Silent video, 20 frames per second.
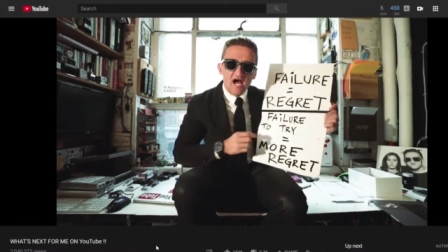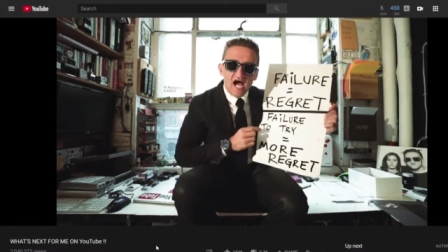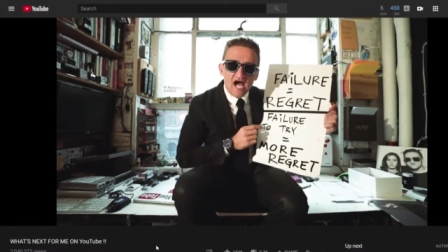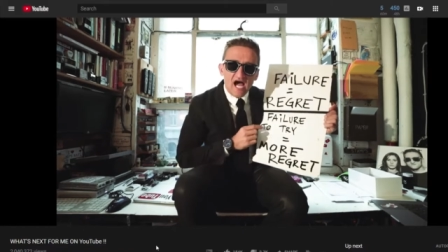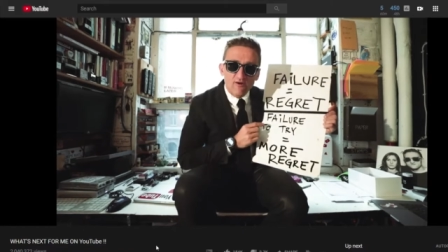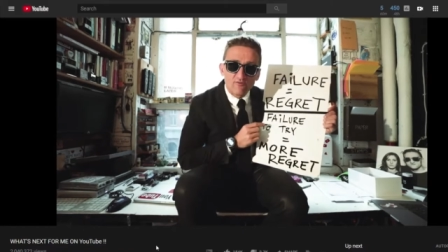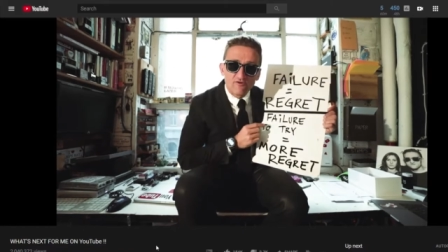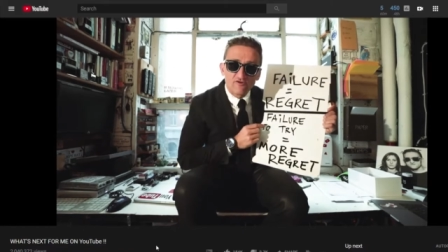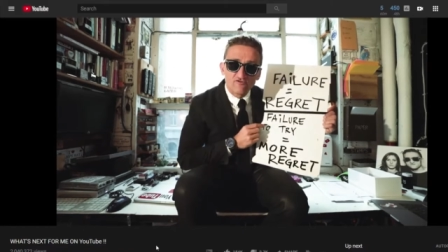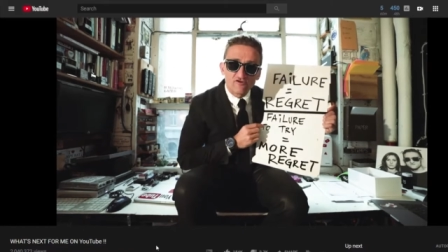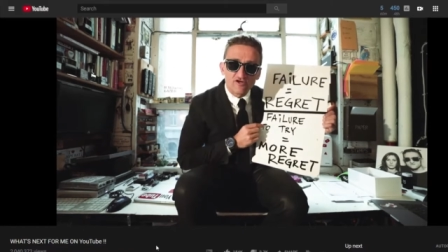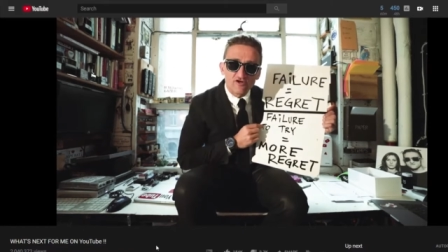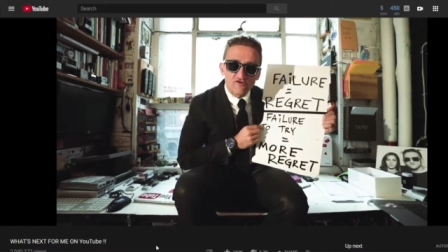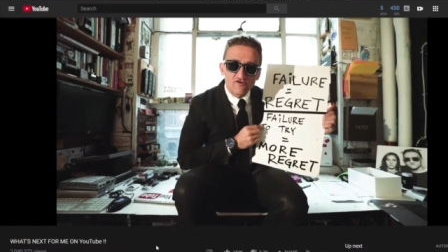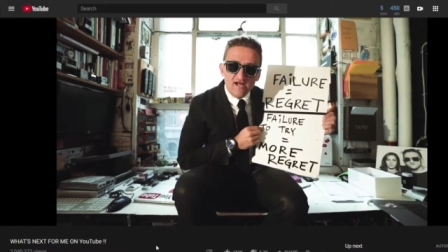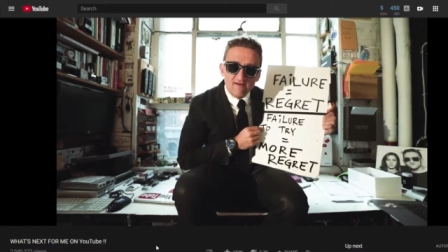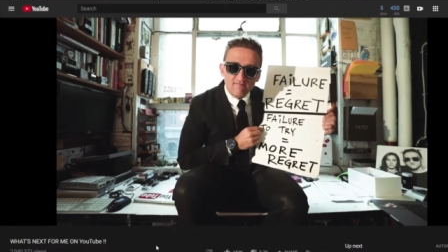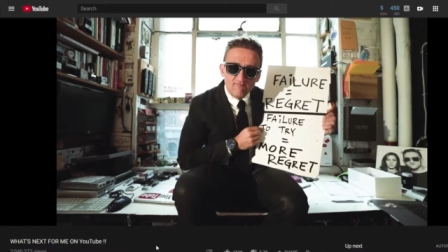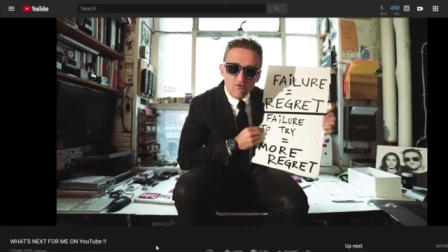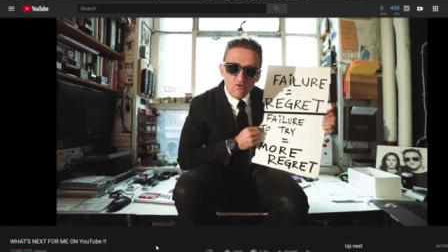I would
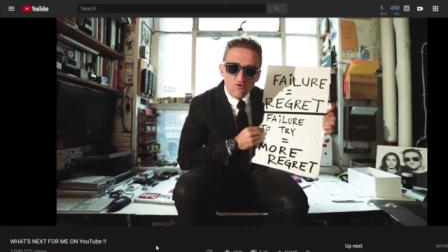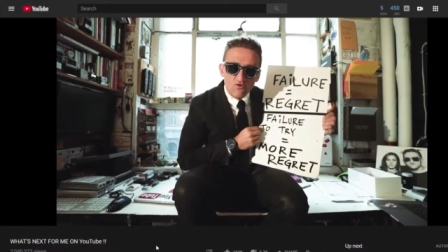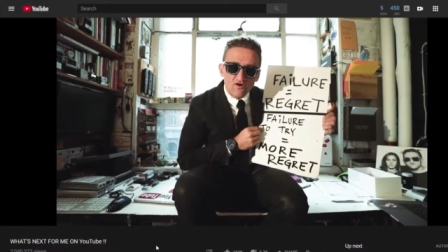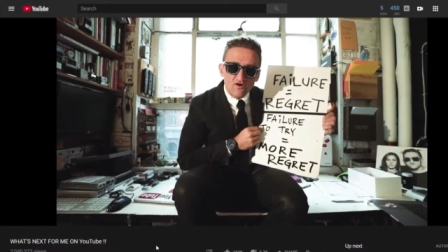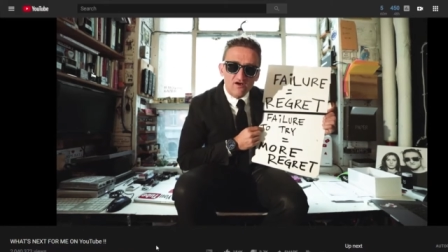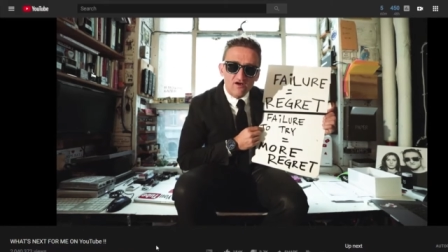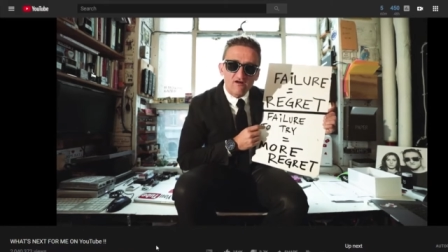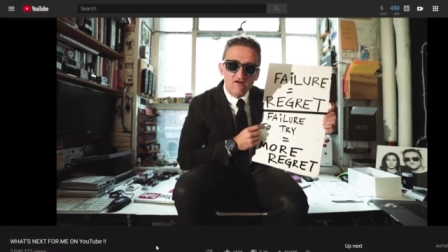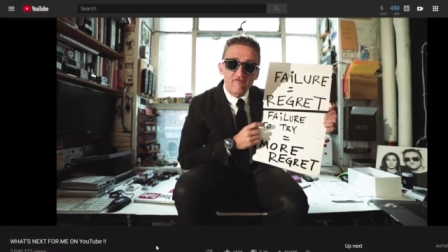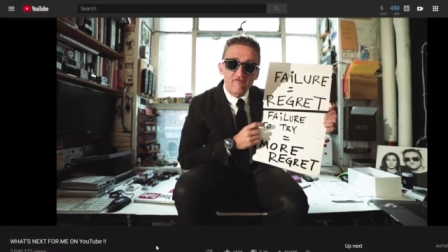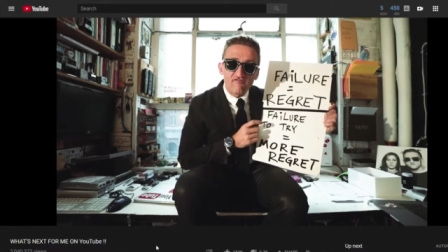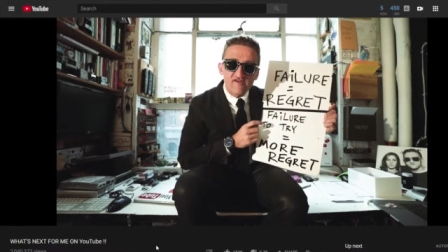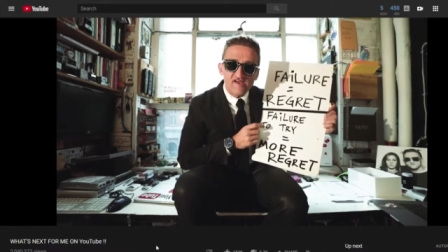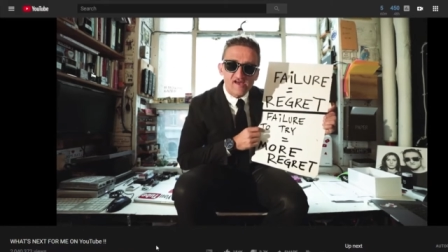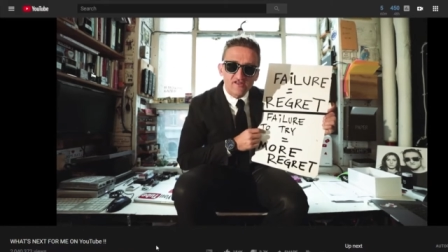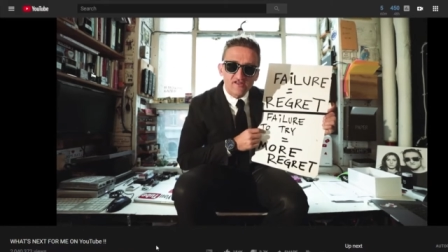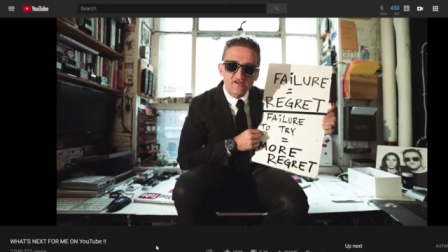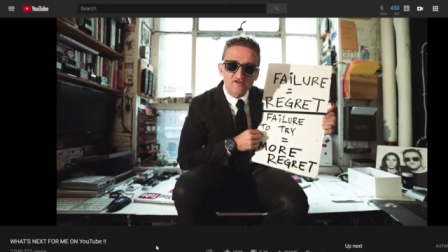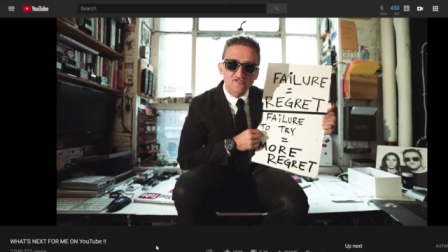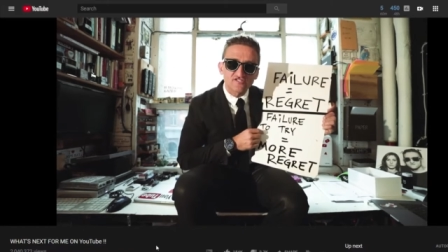regret more a
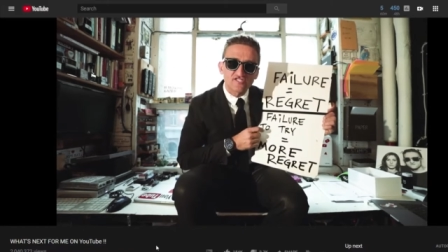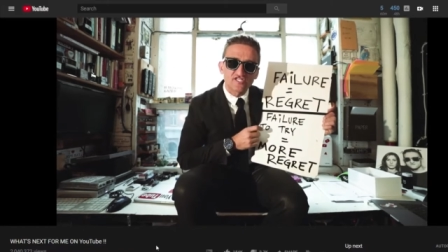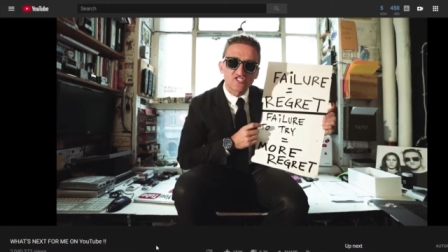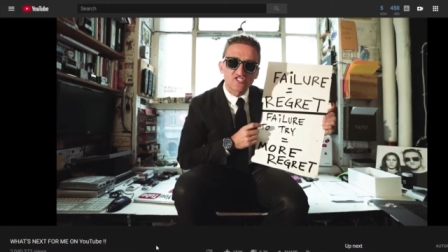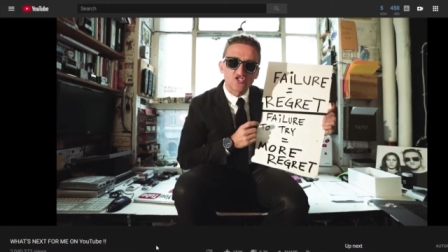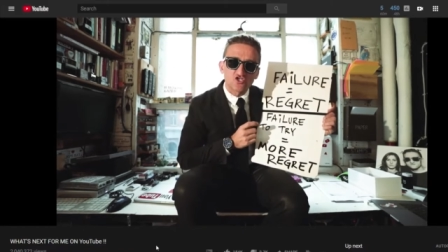failure to